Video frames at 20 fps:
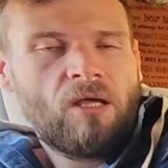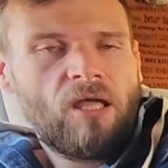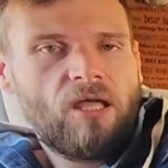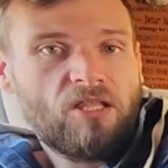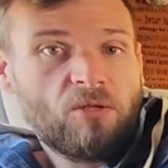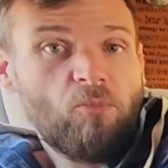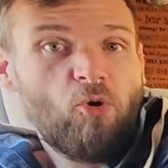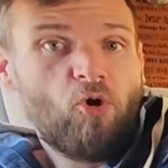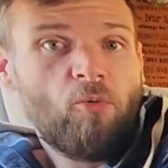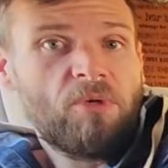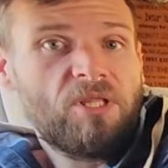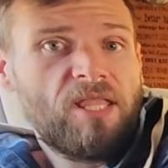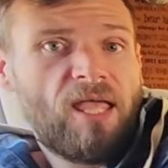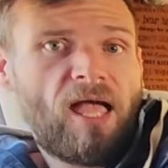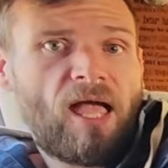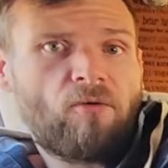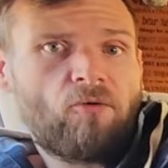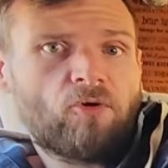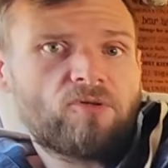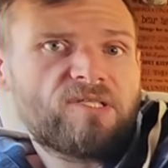At the moment
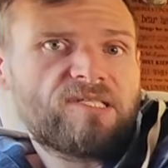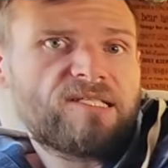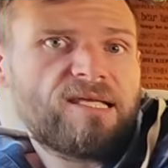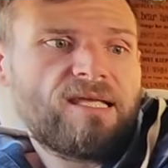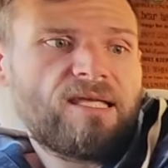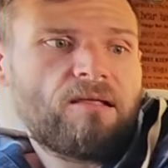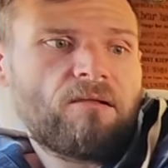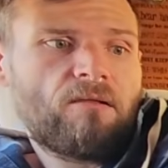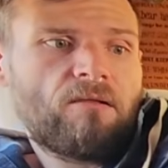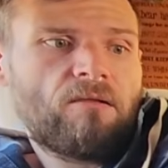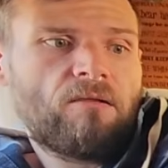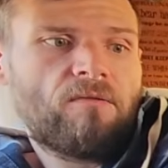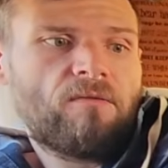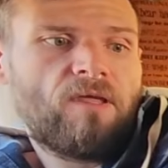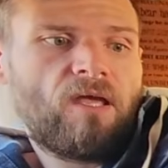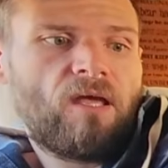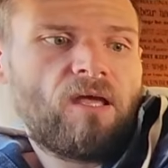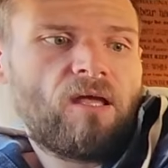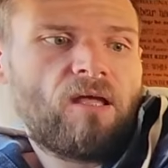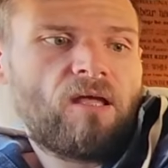they are on sale.
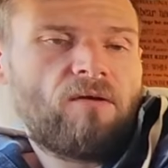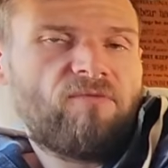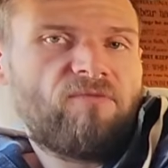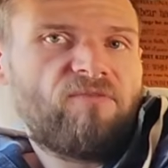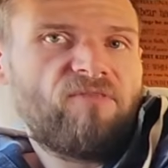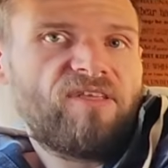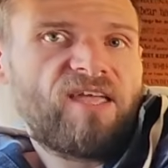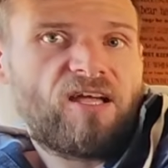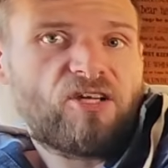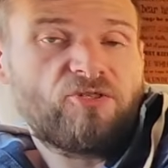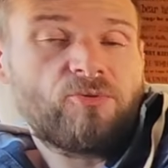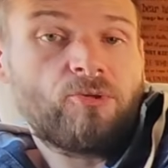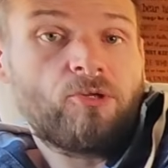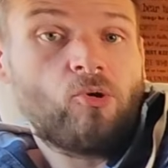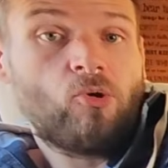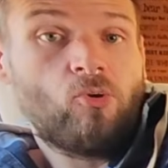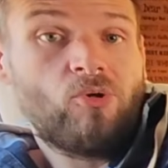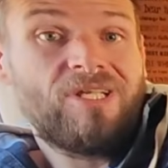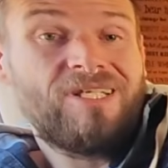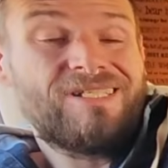They are for the actual
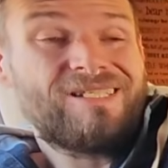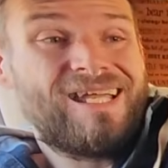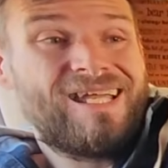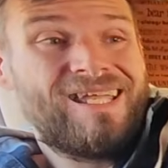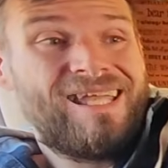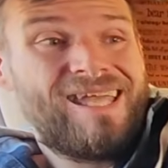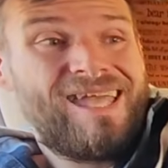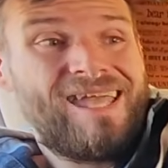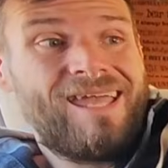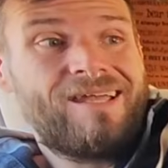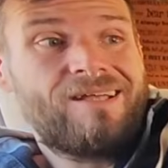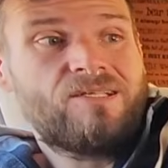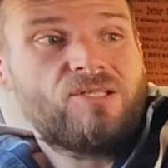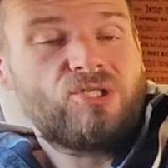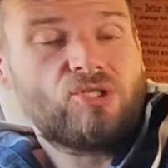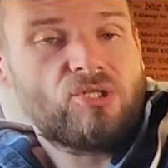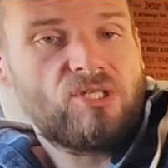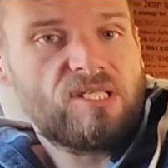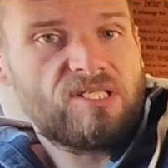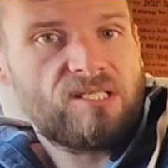whole entire kit.
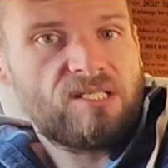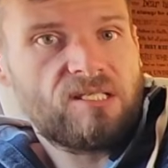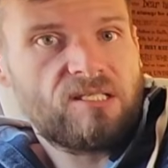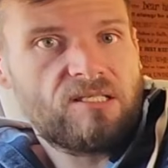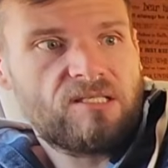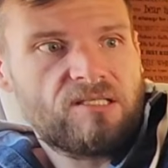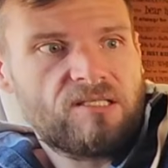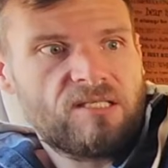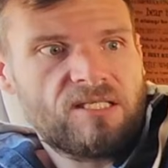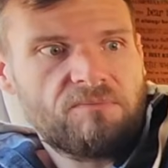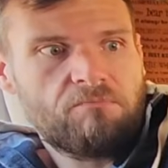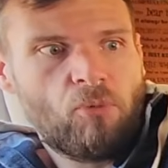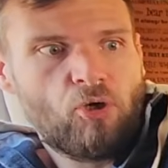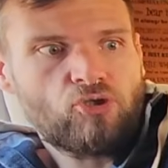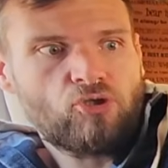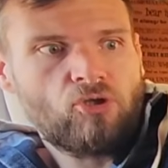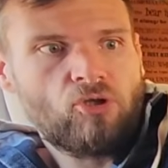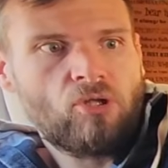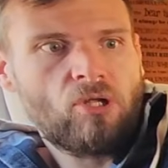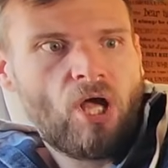So this is this
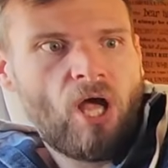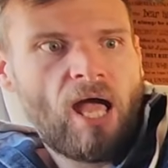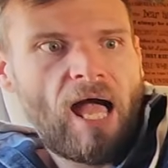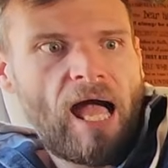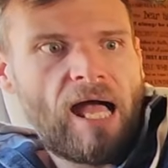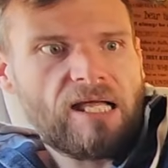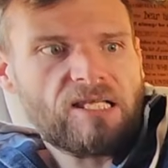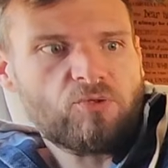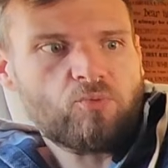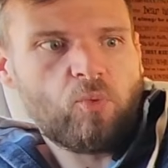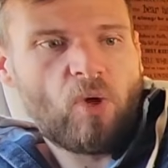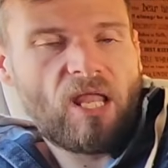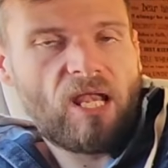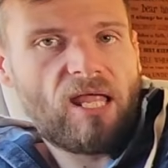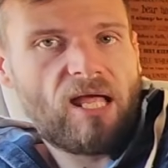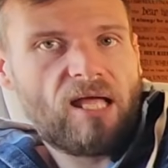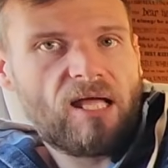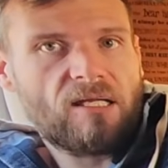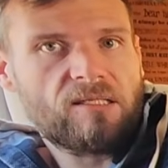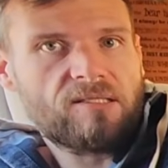model, as
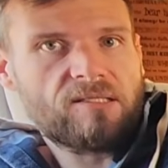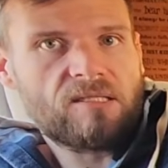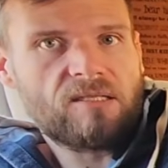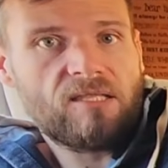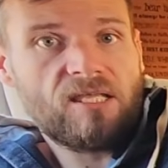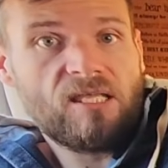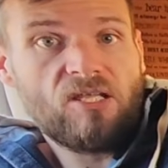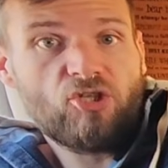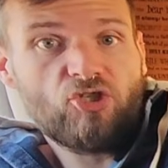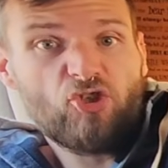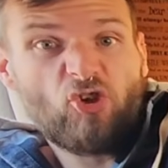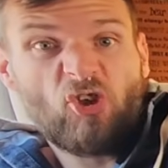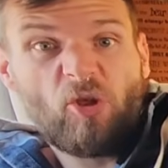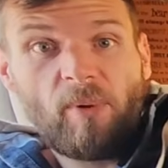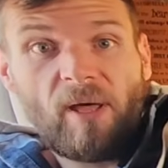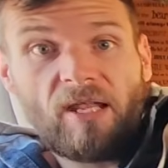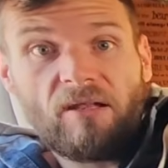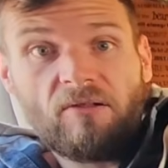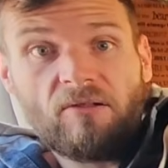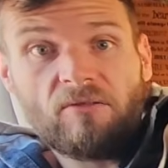well as the
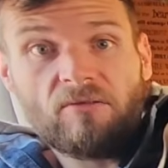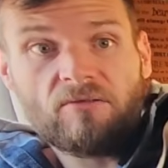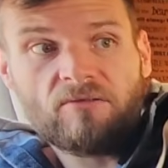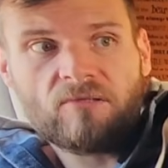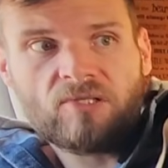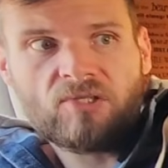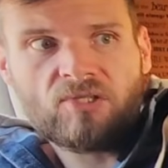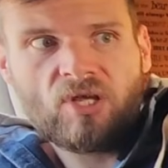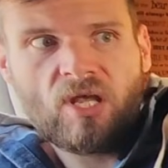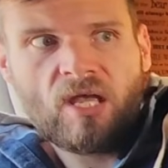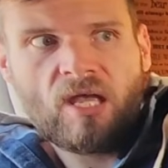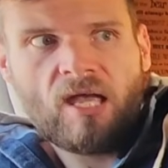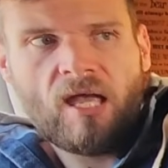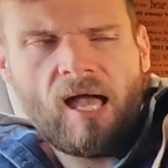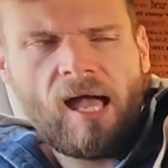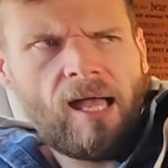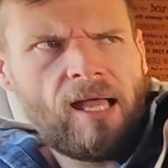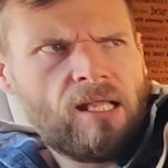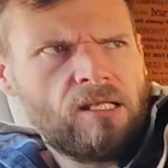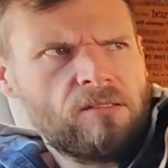solar panels
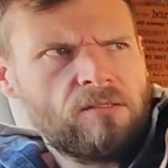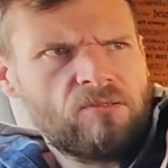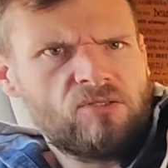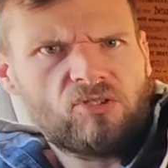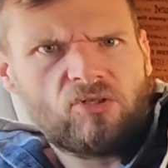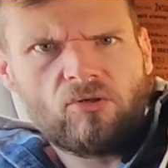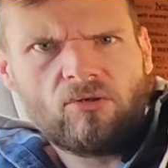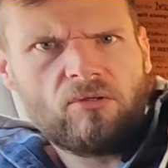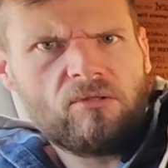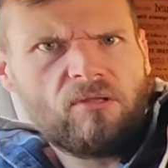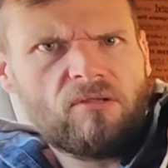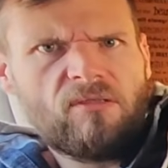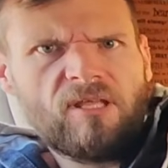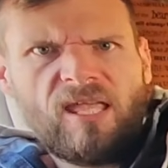and all the